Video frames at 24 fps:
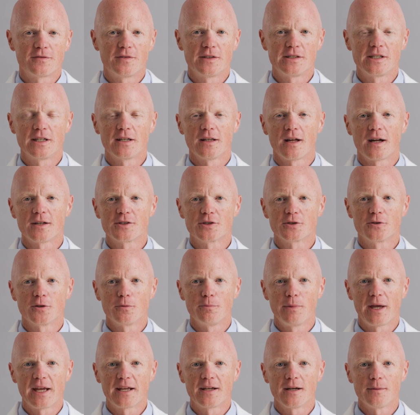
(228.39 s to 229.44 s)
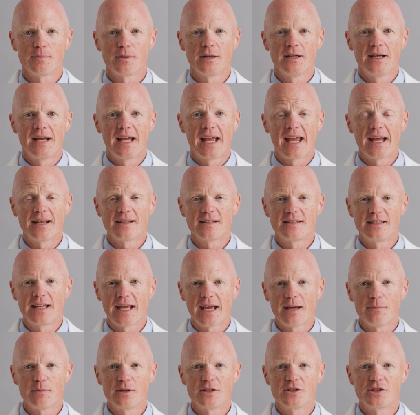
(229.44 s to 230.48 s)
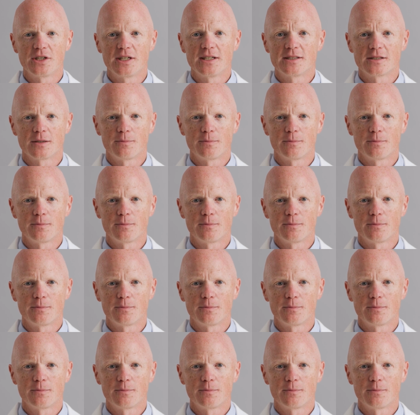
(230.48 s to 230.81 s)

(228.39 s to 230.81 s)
physiological makeup, and damage its